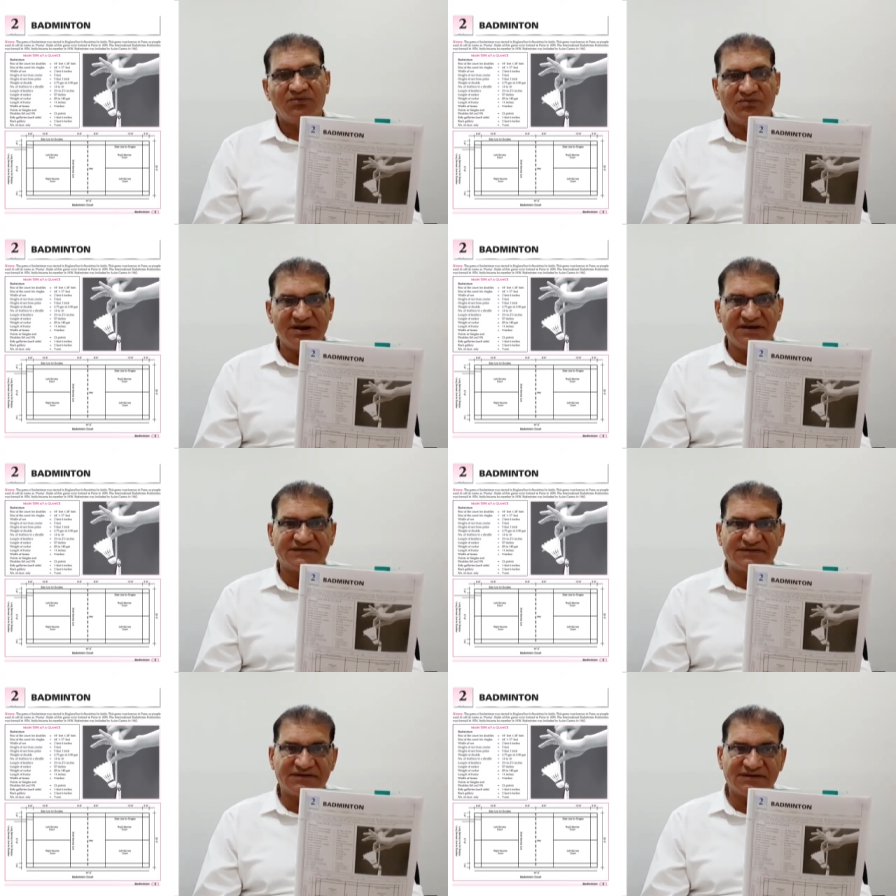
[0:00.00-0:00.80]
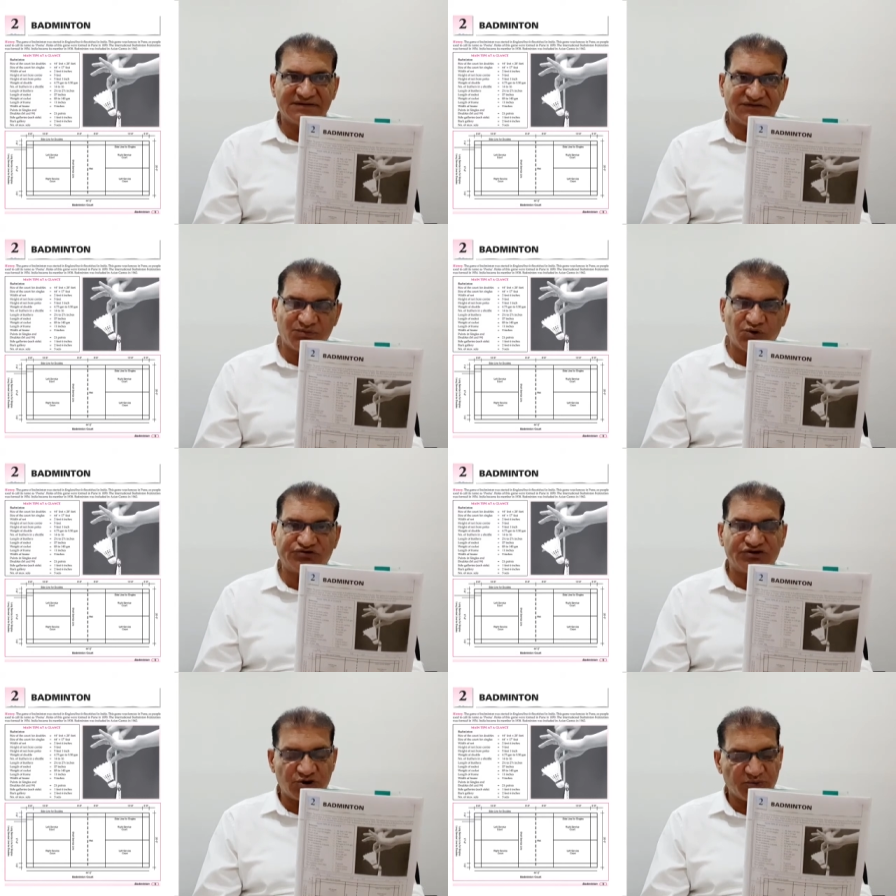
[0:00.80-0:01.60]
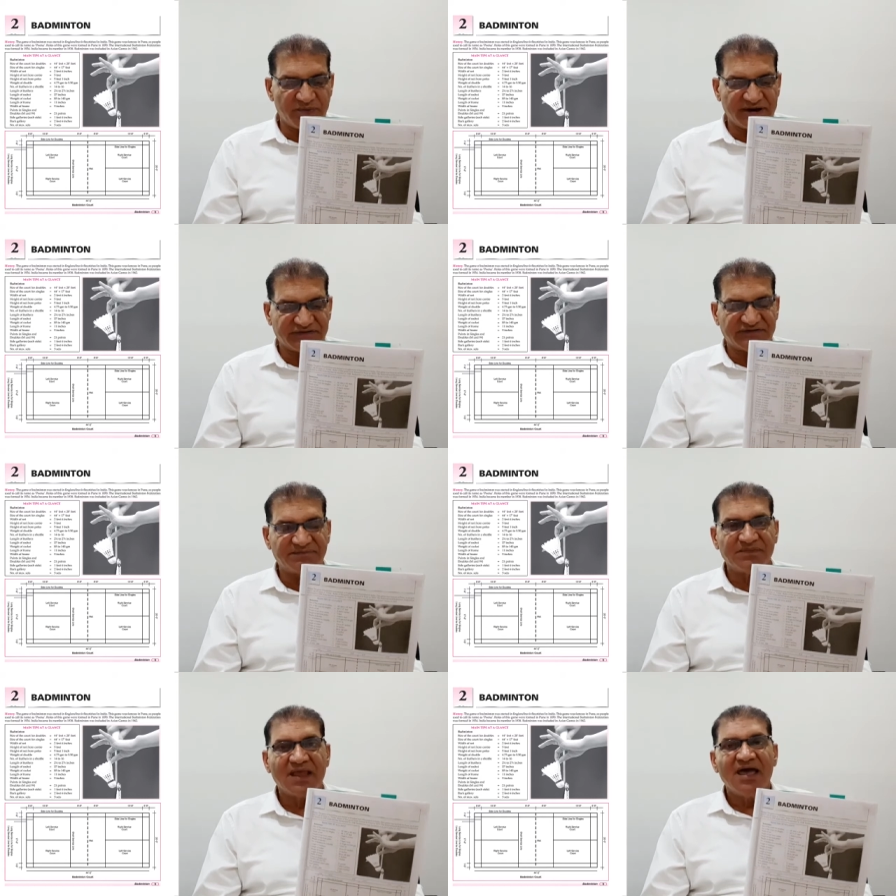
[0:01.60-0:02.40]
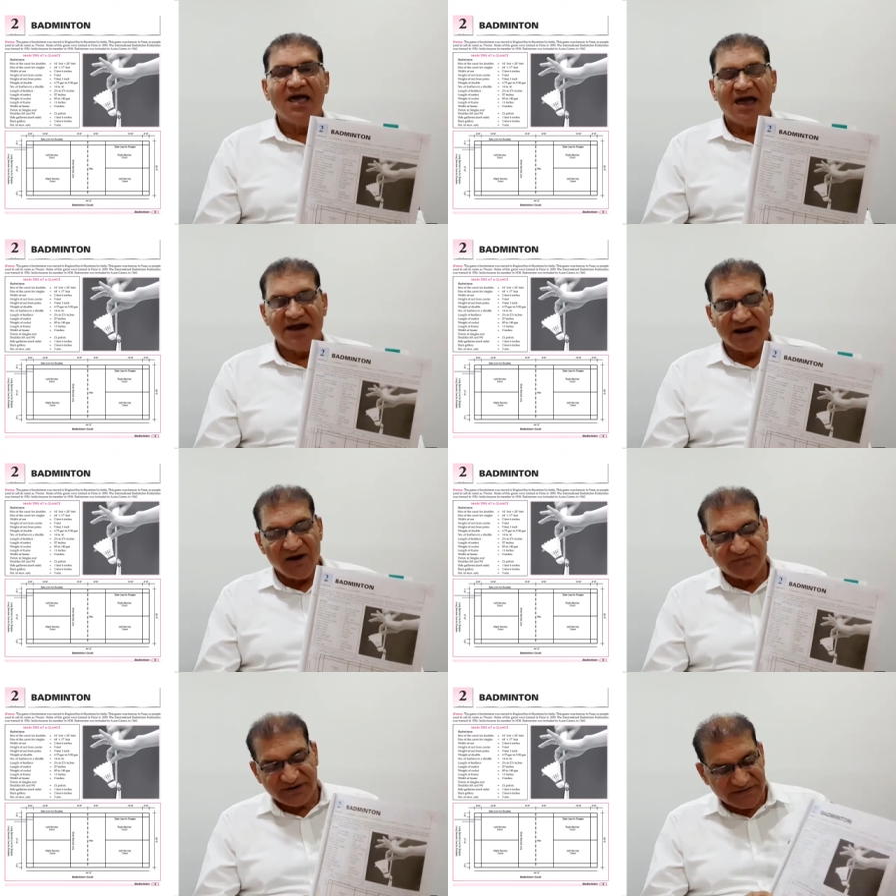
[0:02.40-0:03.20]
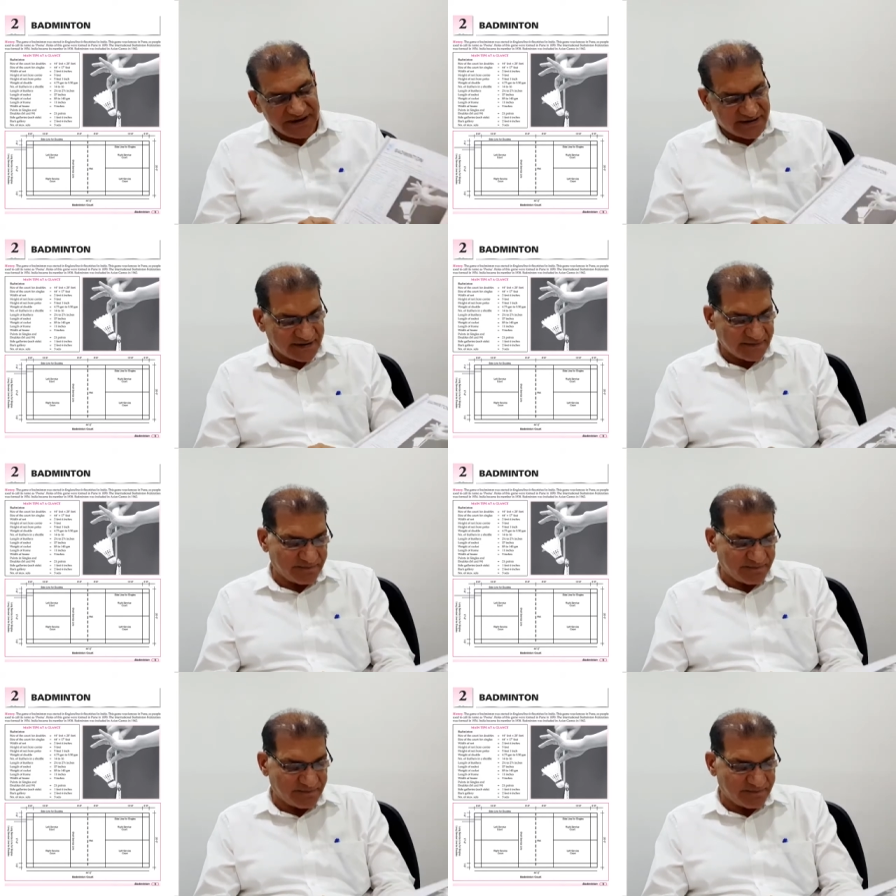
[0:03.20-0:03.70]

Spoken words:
various sports equipments. And after that,